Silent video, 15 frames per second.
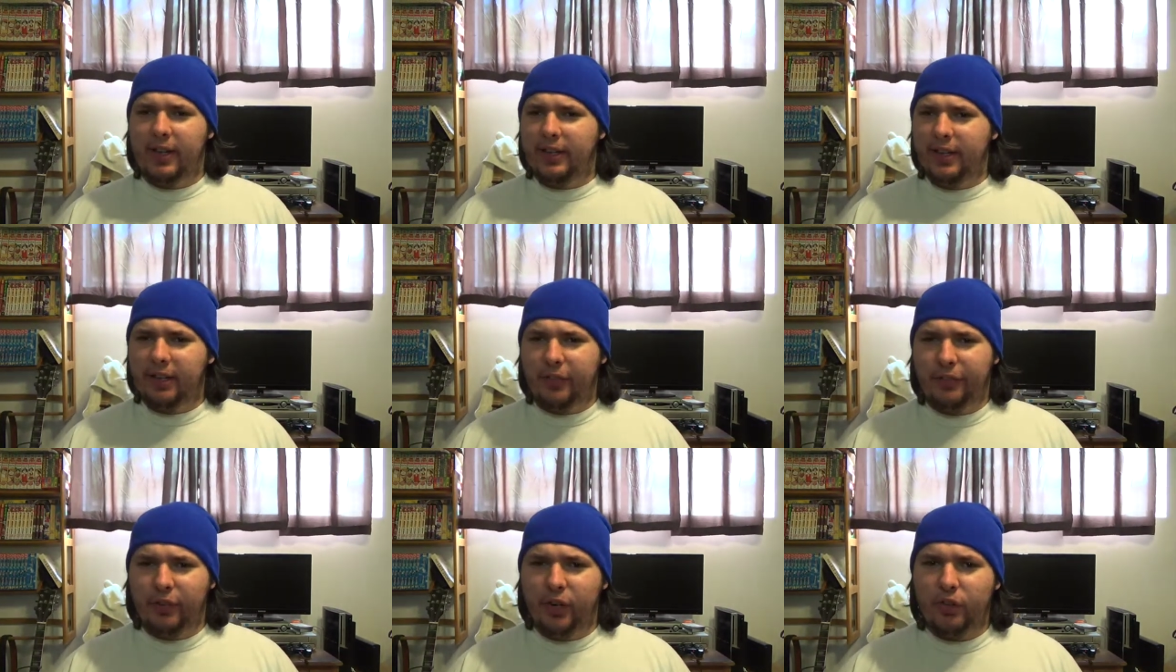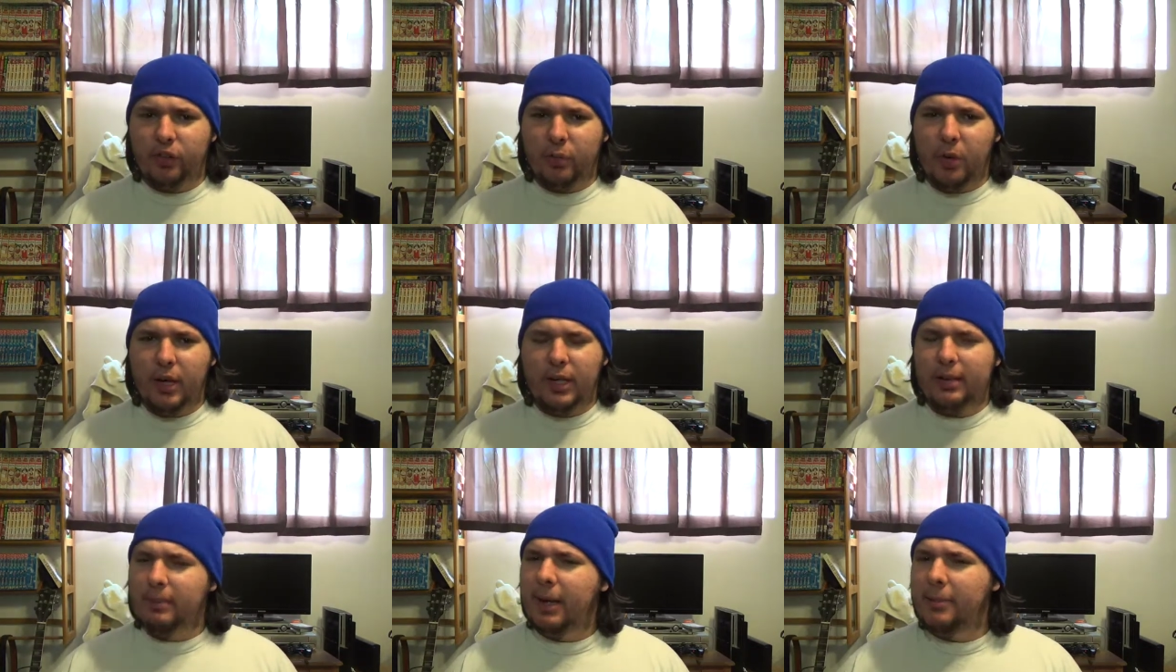I think, the first
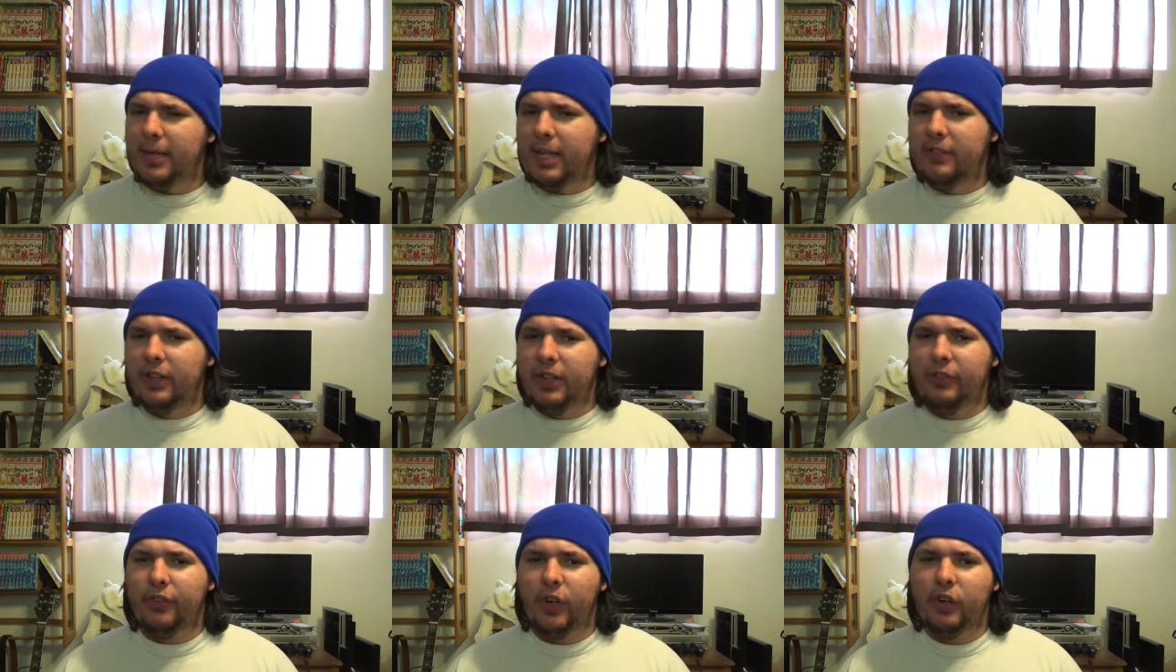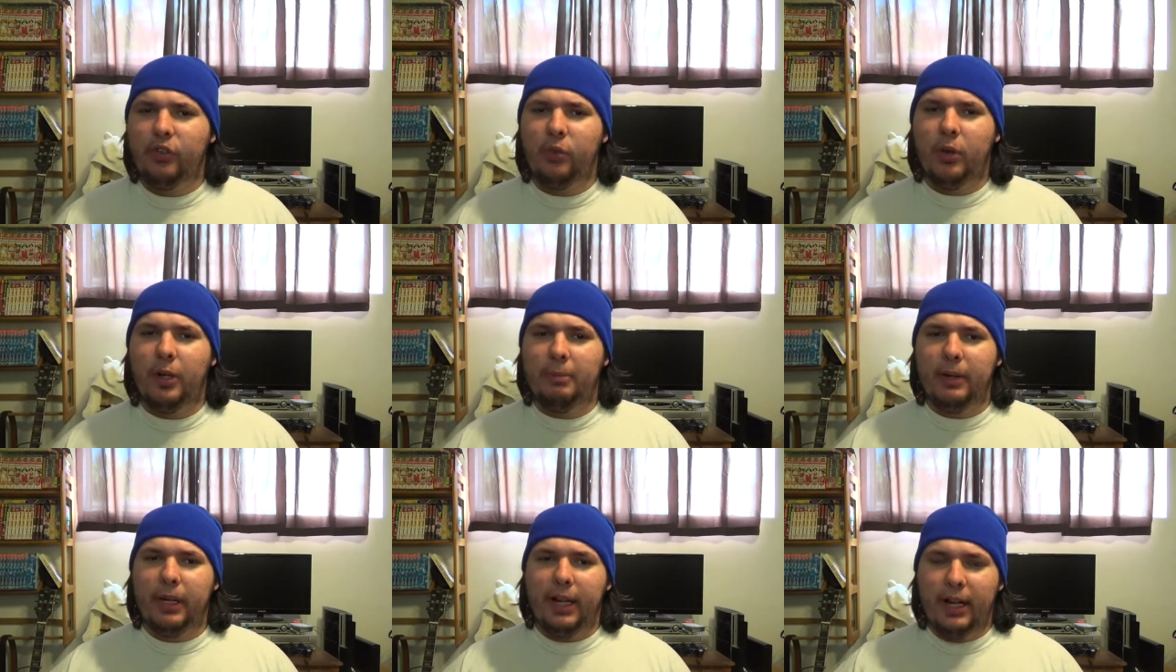one, maybe even the first
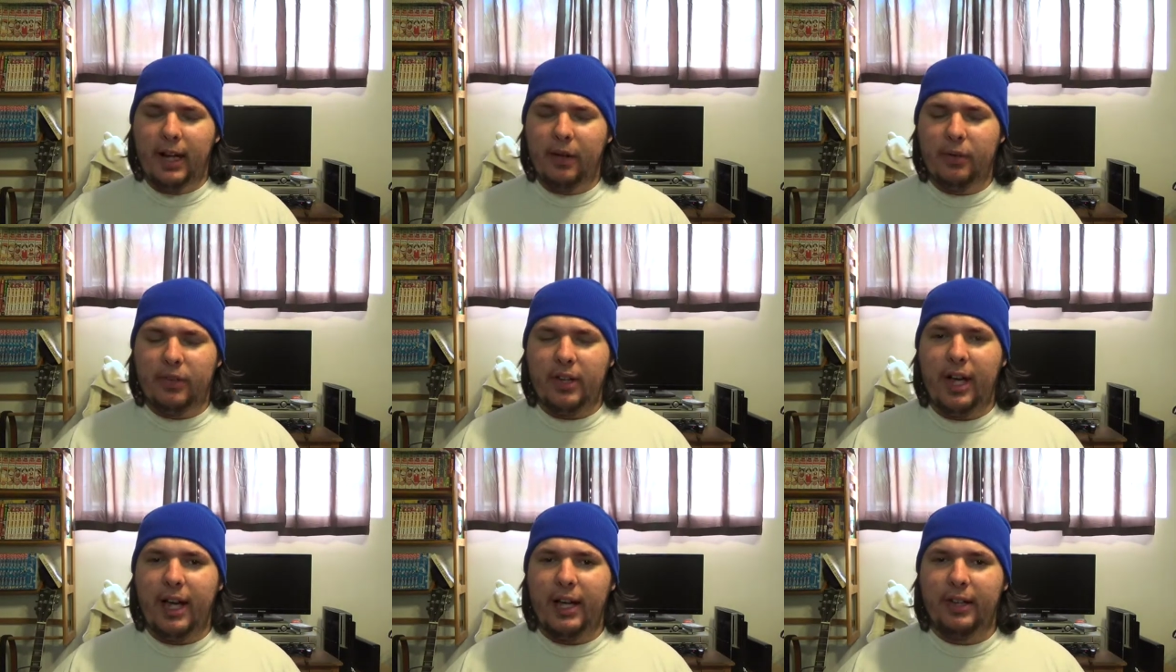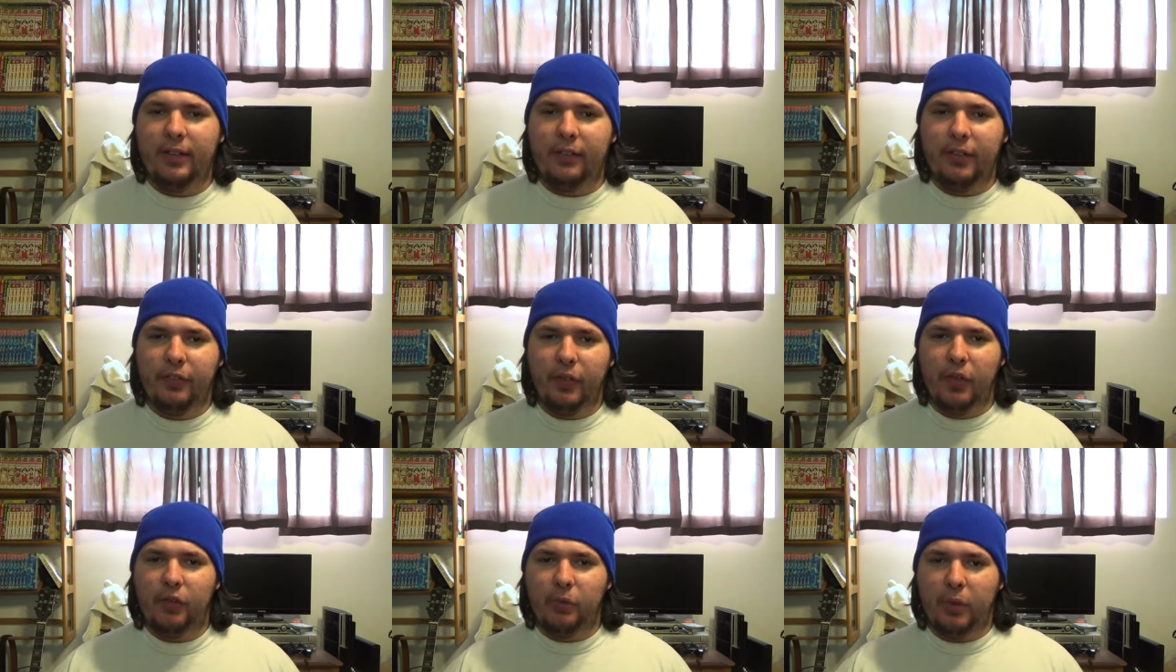one, but outside of the
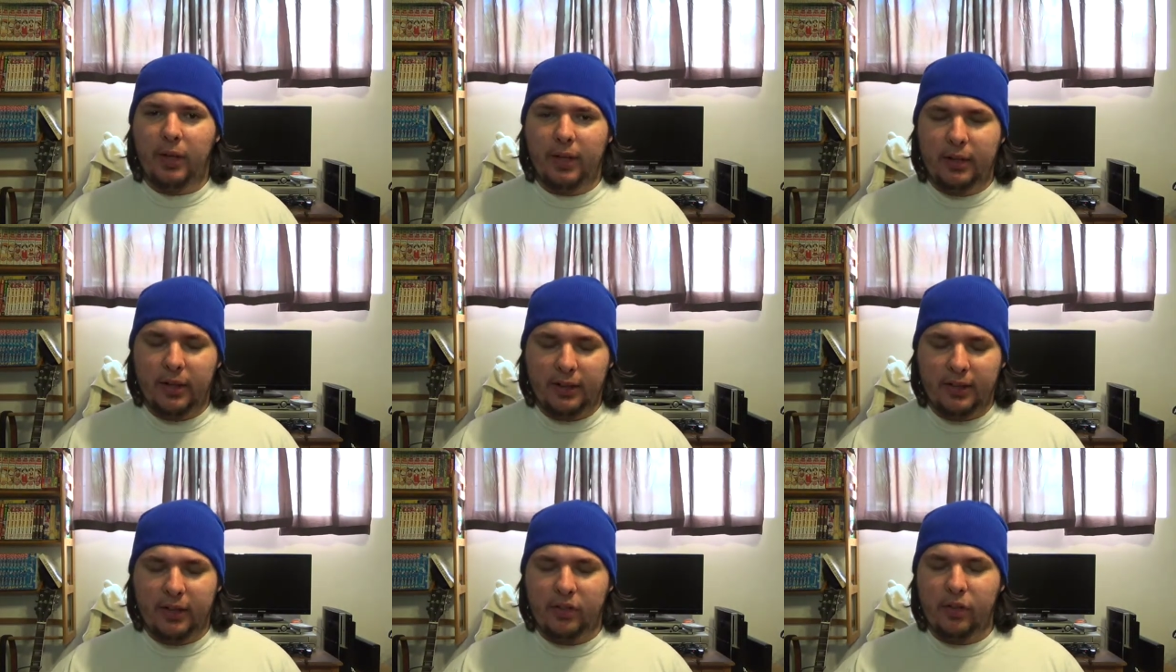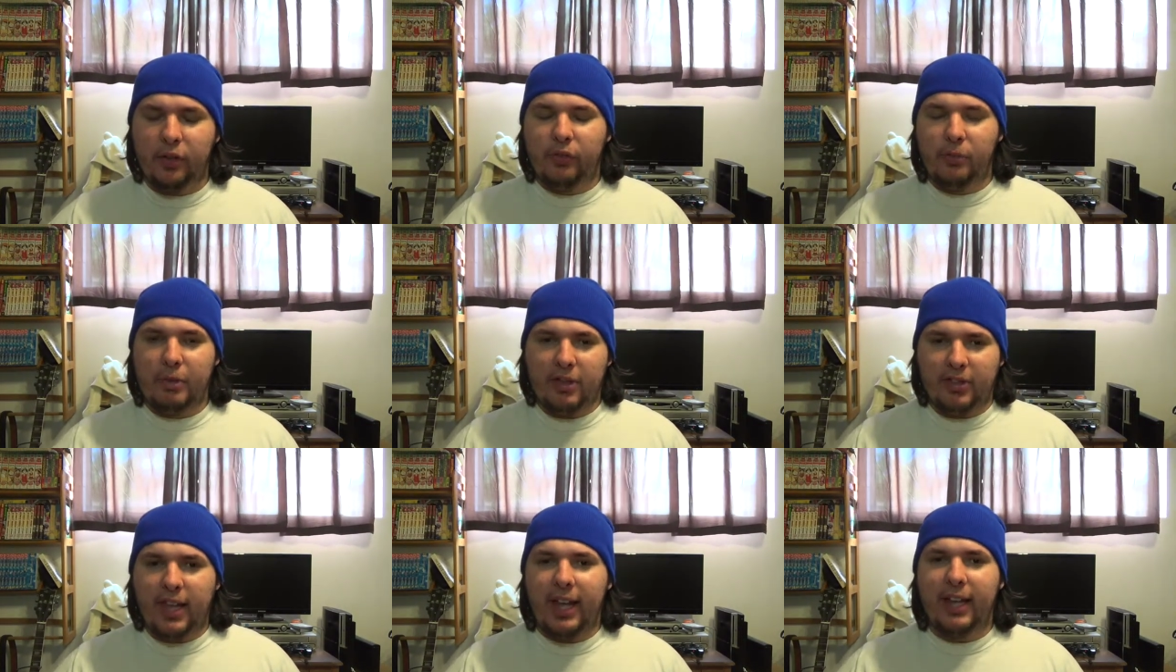first one, I think starting from
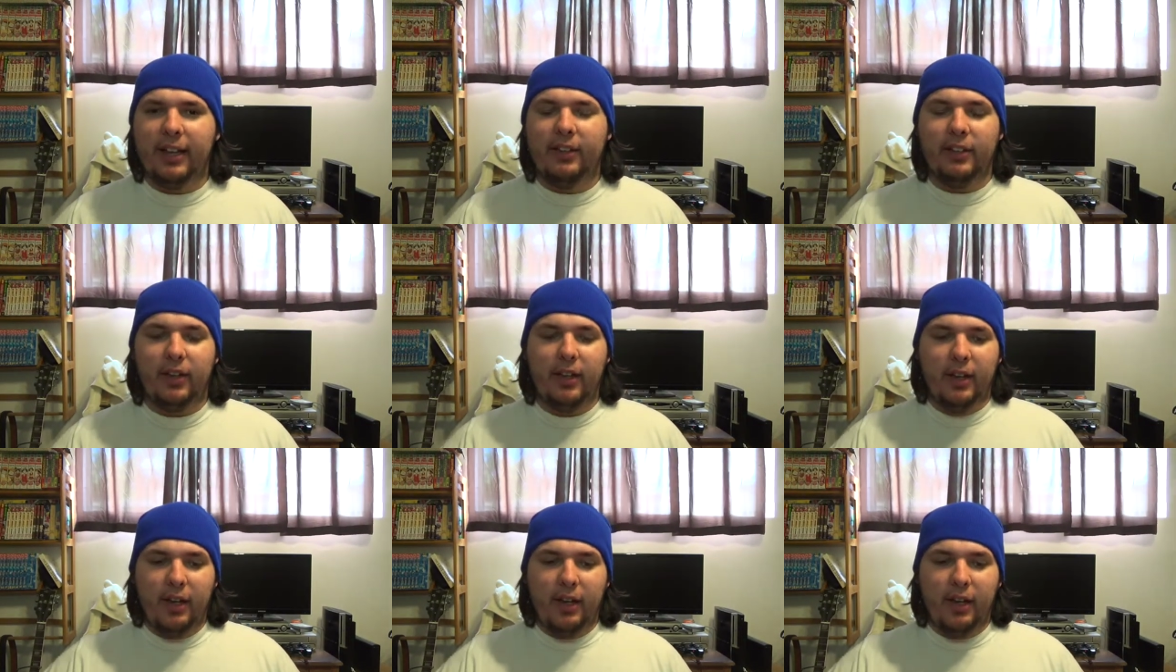the second,